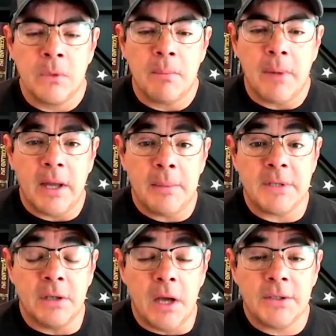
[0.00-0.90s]
My name is
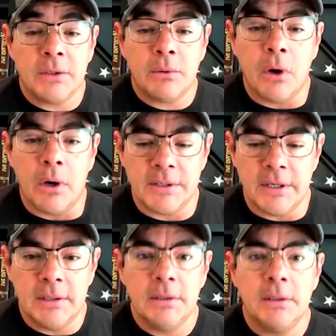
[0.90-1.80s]
Ignacio
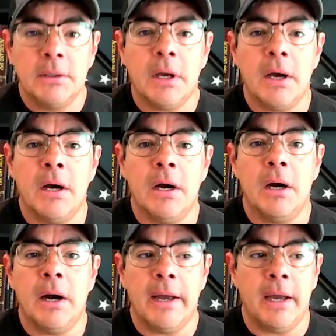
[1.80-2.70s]
Garza.
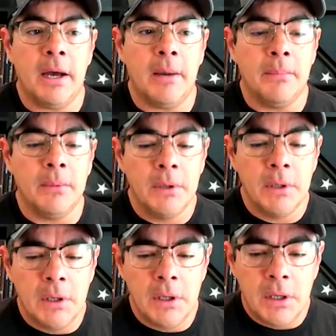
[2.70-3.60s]
I am
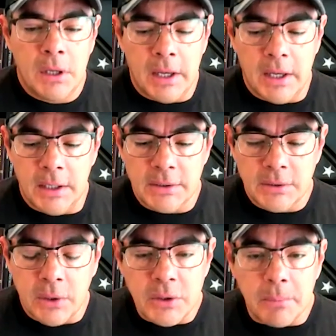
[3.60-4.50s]
a
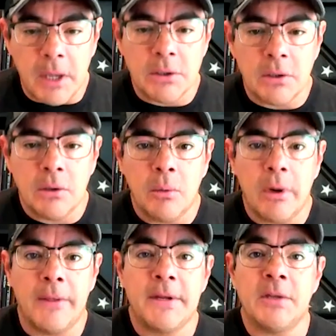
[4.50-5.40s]
Sergeant Major
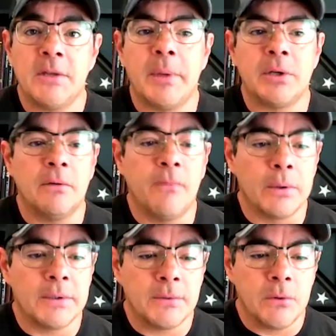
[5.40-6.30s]
with 10th Special
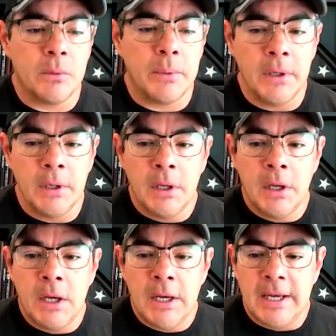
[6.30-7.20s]
Forces Group
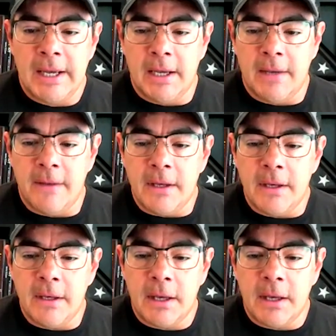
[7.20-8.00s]
and the